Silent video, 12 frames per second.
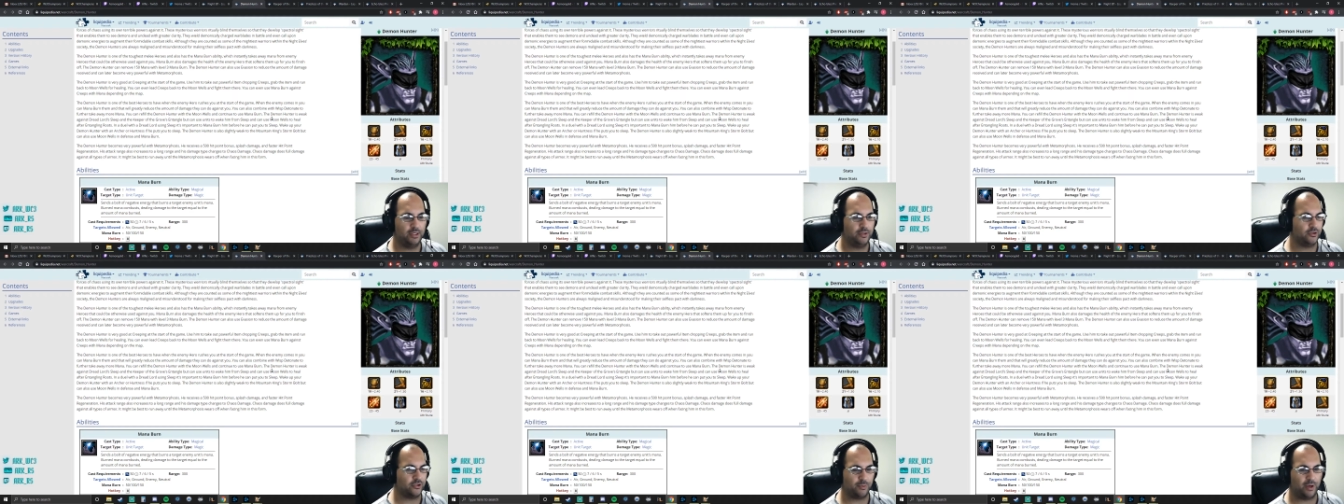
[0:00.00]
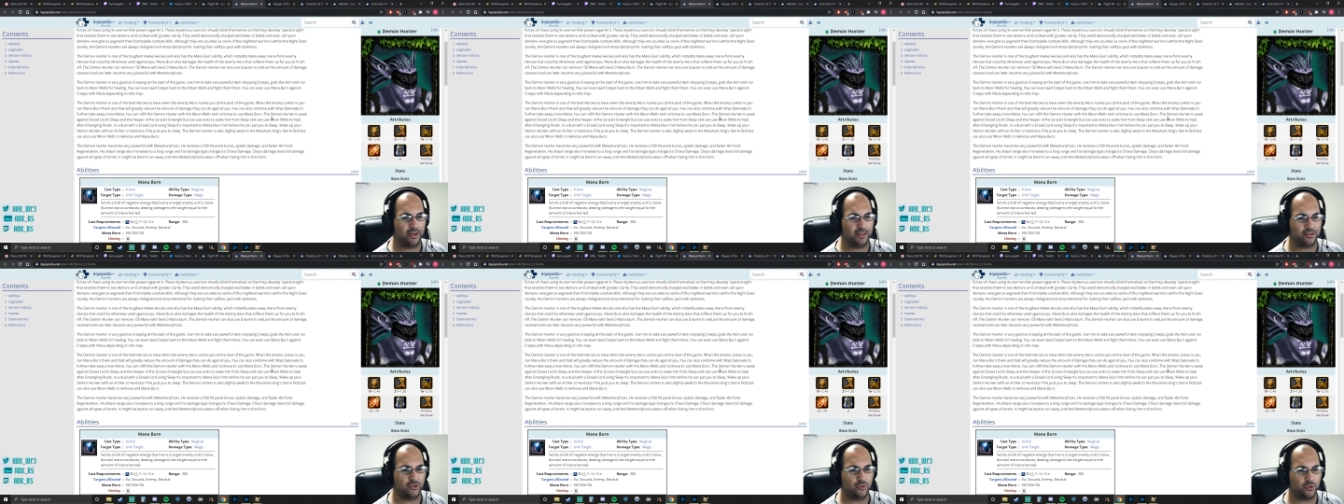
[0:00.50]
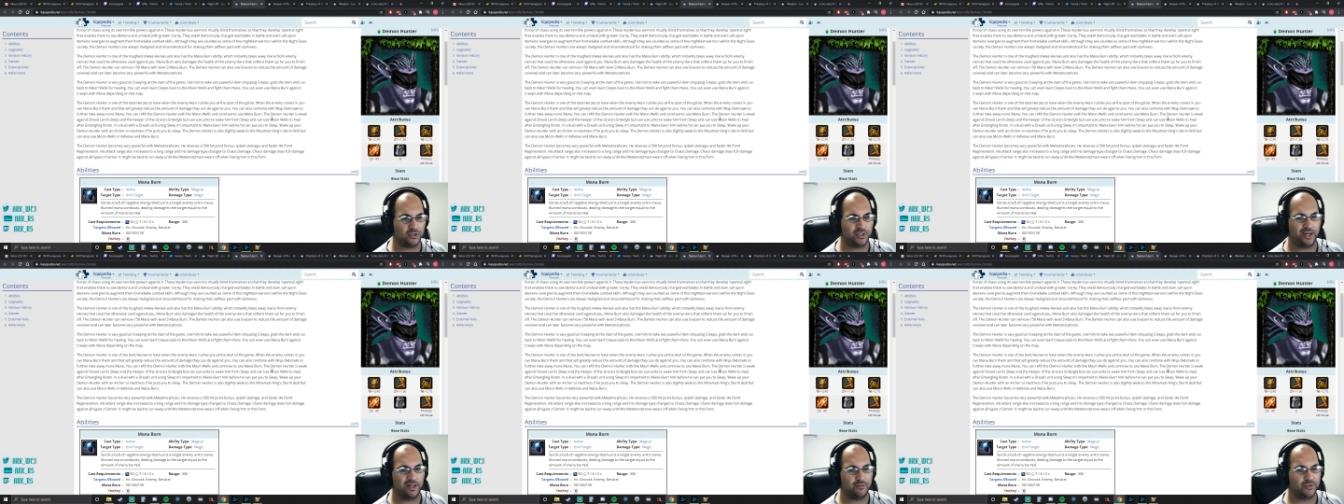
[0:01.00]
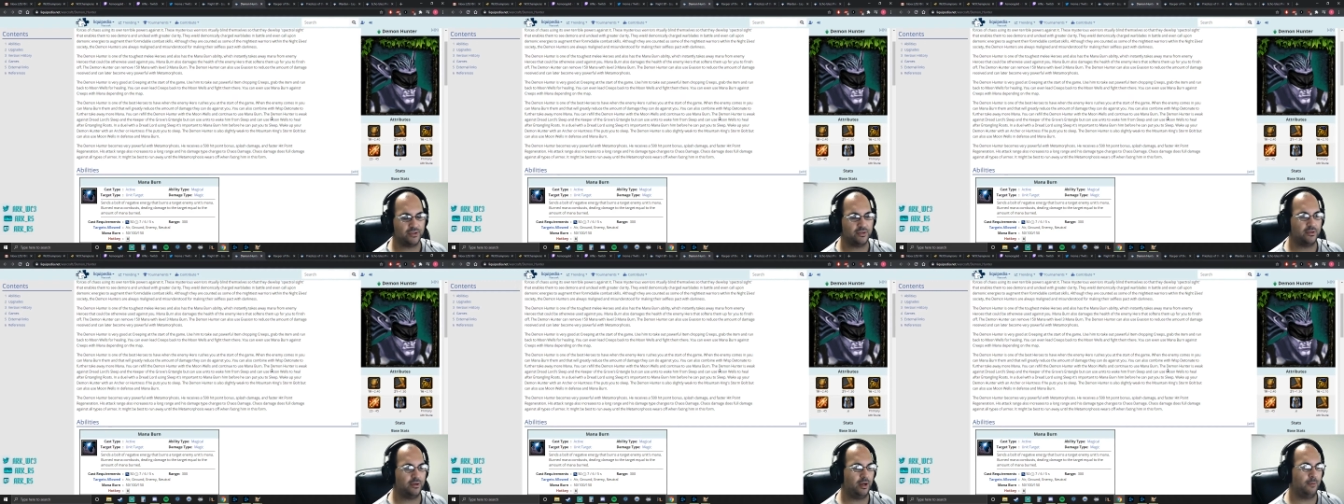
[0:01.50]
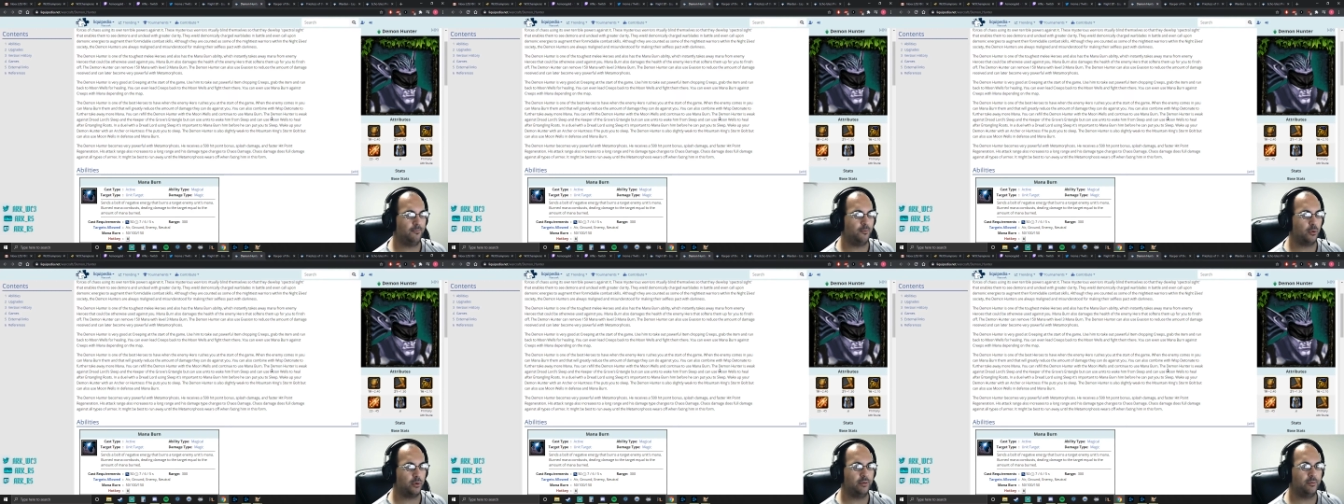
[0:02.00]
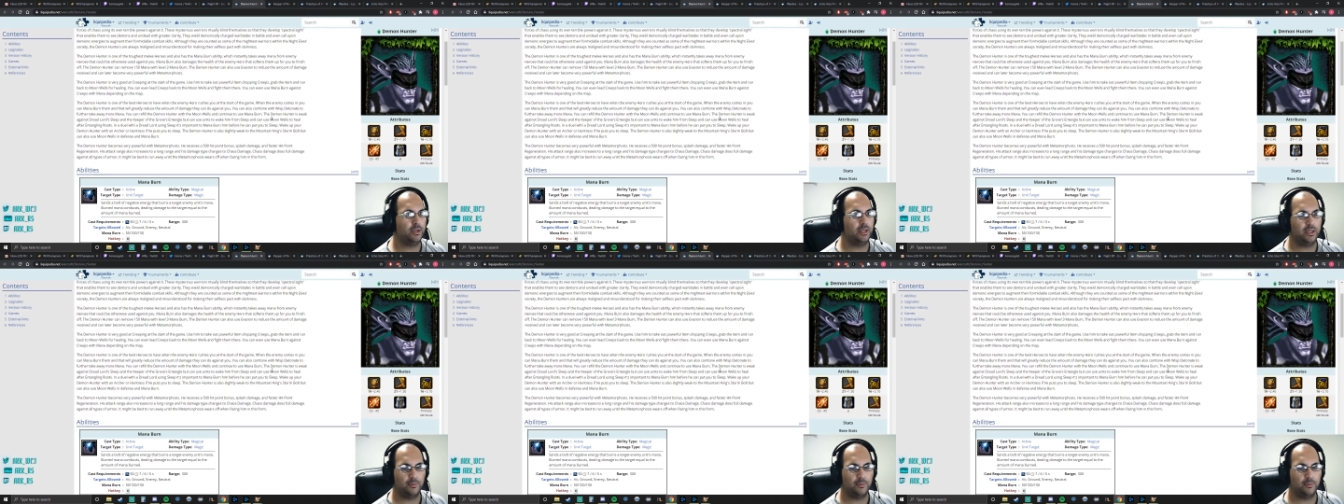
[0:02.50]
Those are probably the two worst items um, for him.